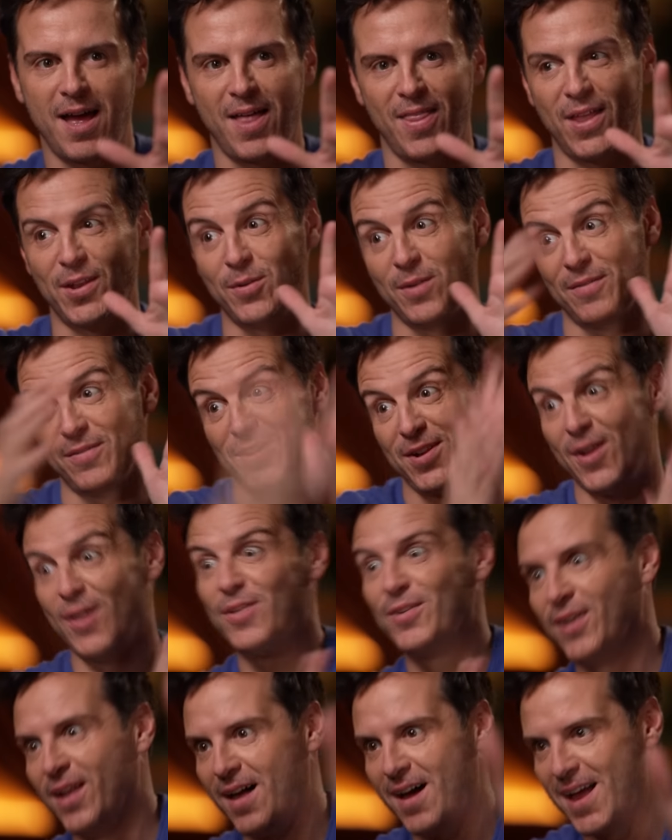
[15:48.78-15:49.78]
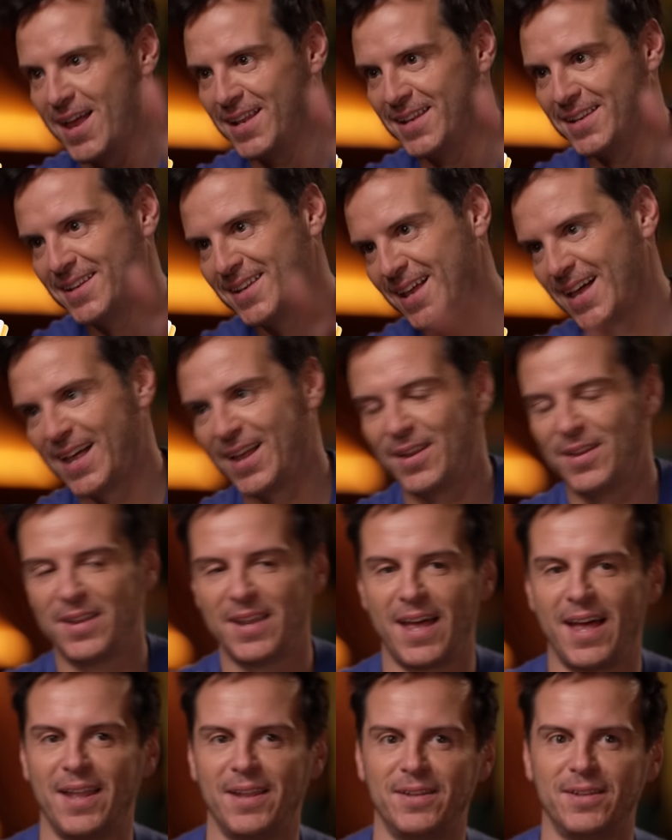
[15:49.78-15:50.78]
And then you have another line
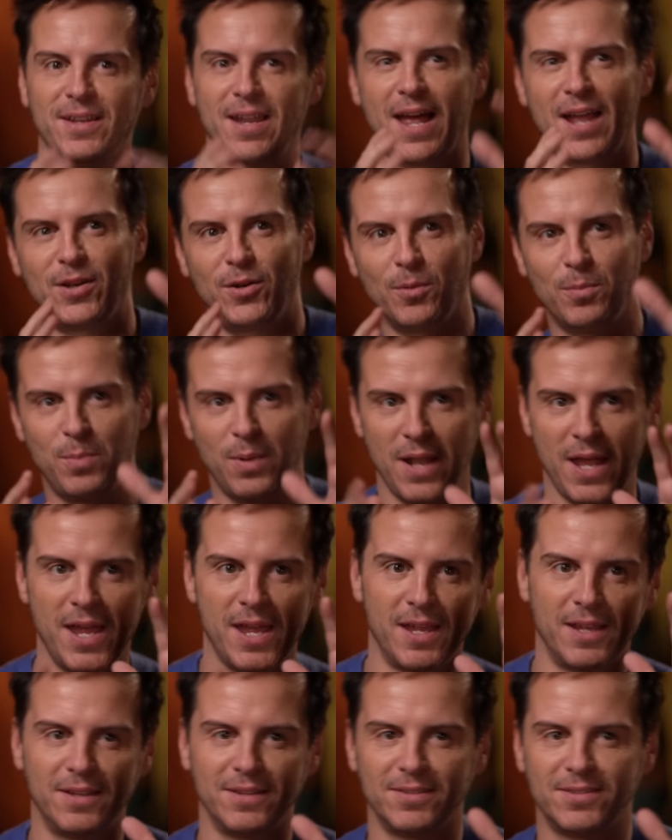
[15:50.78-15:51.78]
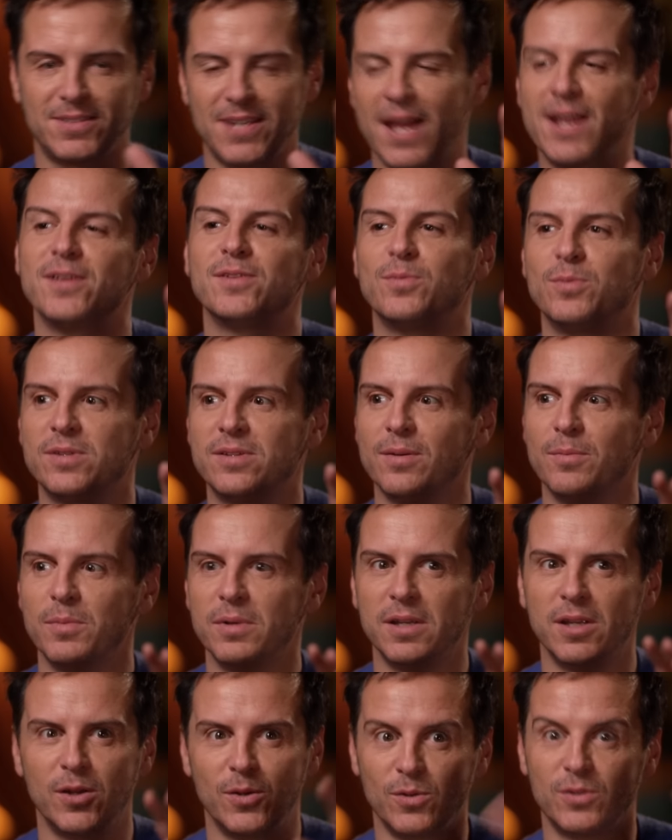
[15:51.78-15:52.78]
and you're playing tennis with
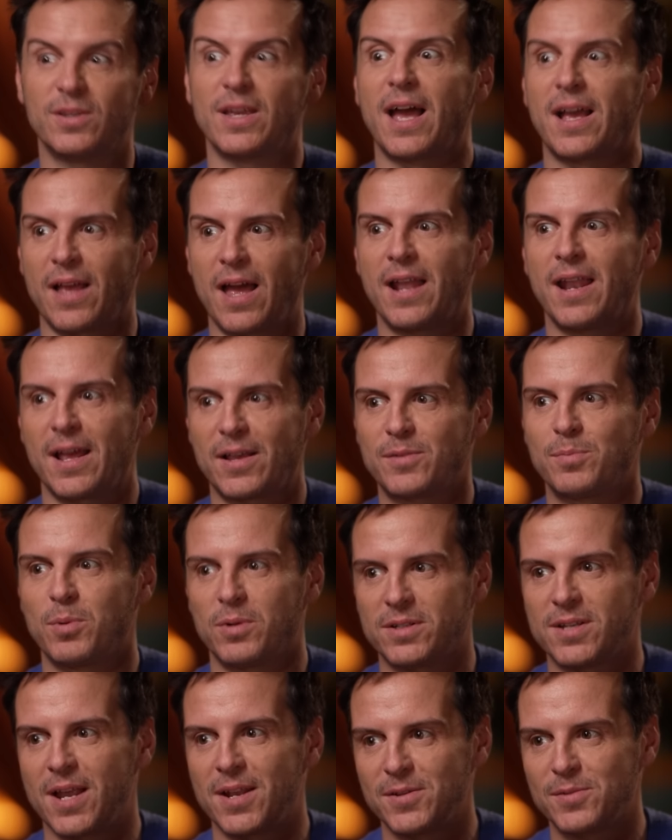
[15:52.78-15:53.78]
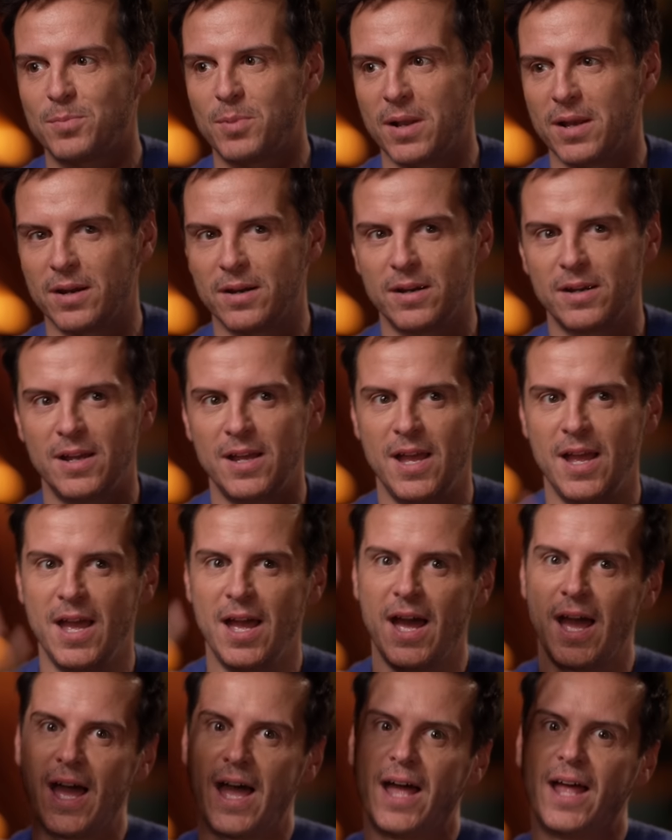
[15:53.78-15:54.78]
somebody who's an expert tennis player.
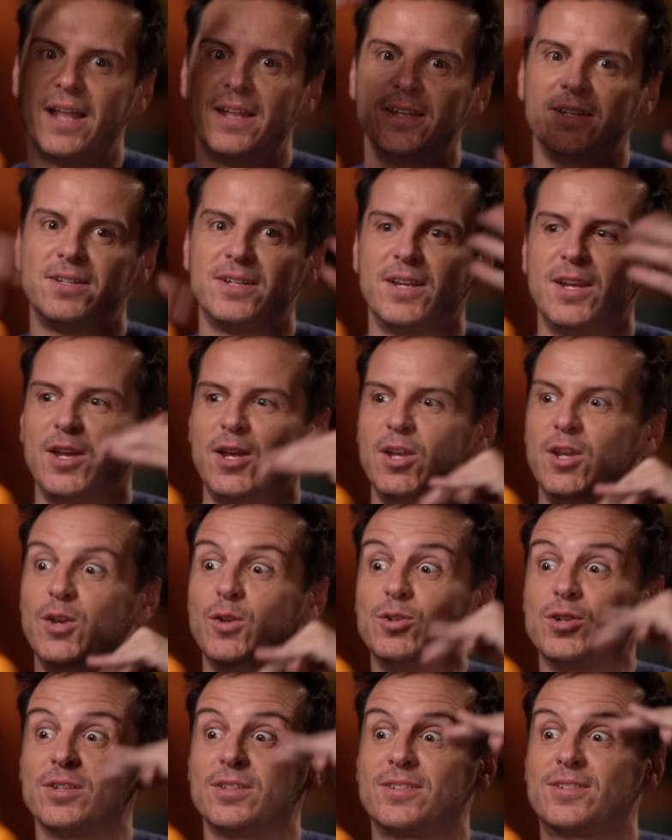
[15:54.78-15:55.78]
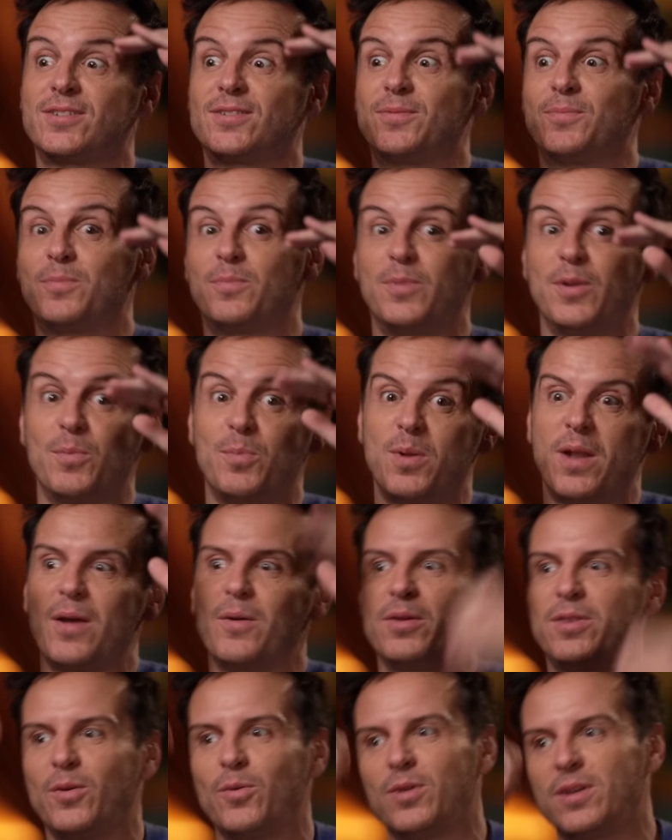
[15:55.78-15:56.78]
Yeah. And you just, you play
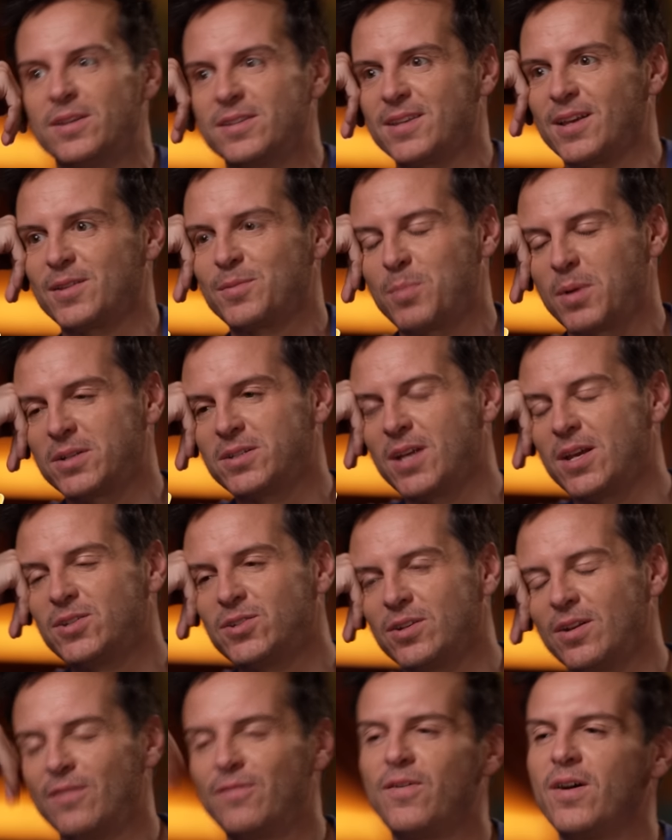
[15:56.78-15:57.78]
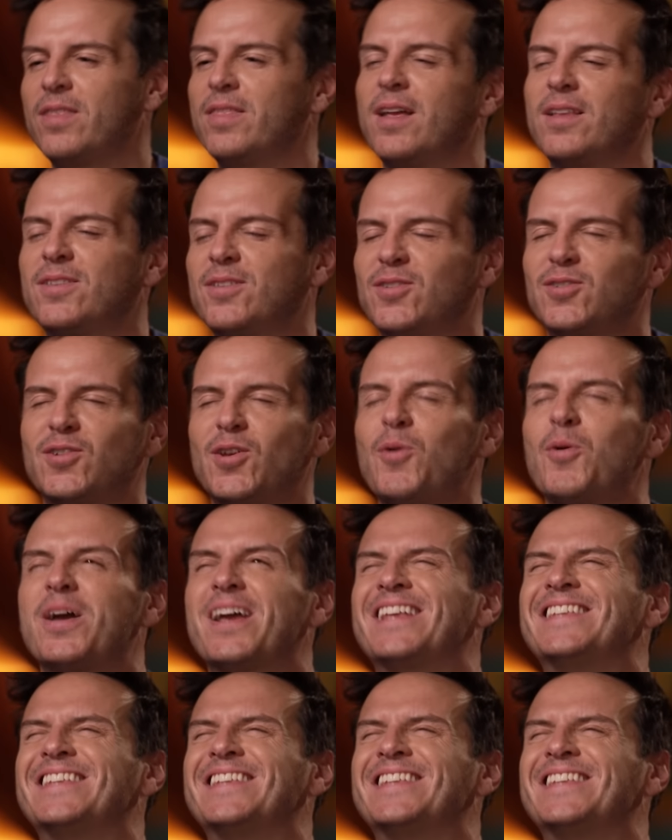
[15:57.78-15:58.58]
with the audience expectation. I find that so,